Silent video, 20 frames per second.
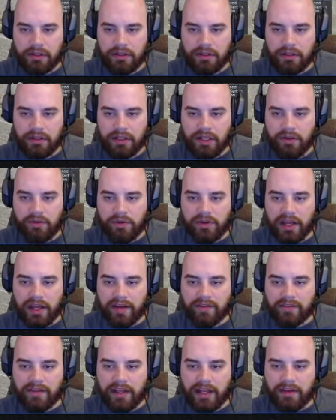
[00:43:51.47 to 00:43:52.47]
And we
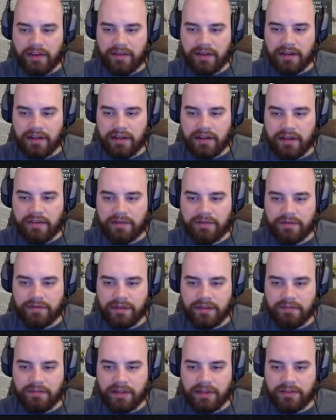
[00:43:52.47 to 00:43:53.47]
have to have enough
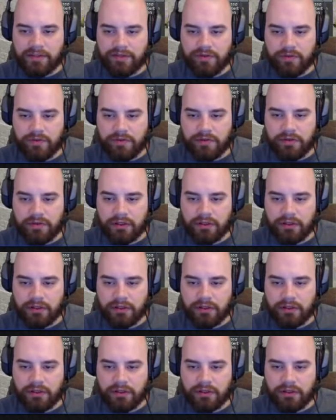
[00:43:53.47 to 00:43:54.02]
to make sure